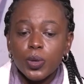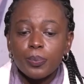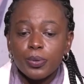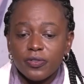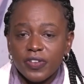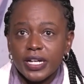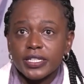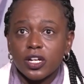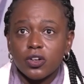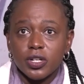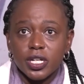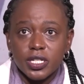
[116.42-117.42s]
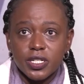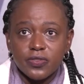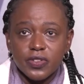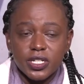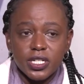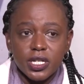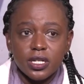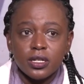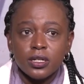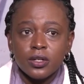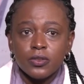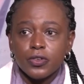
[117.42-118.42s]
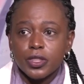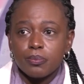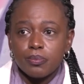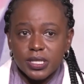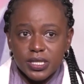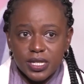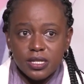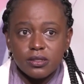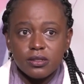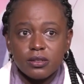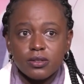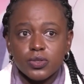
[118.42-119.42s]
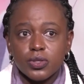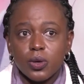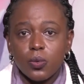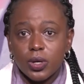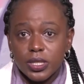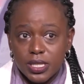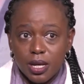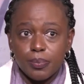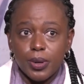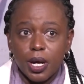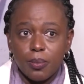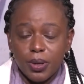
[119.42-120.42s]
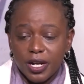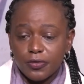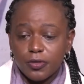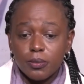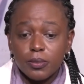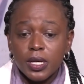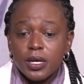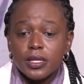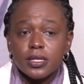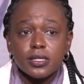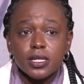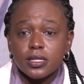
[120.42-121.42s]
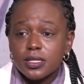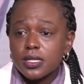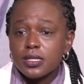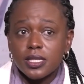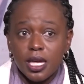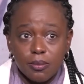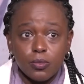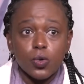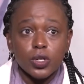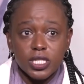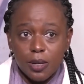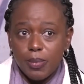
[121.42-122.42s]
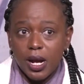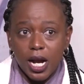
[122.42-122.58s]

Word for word: We provide the connectivity for the business to the WhatsApp uh, platform. This, it's the same WhatsApp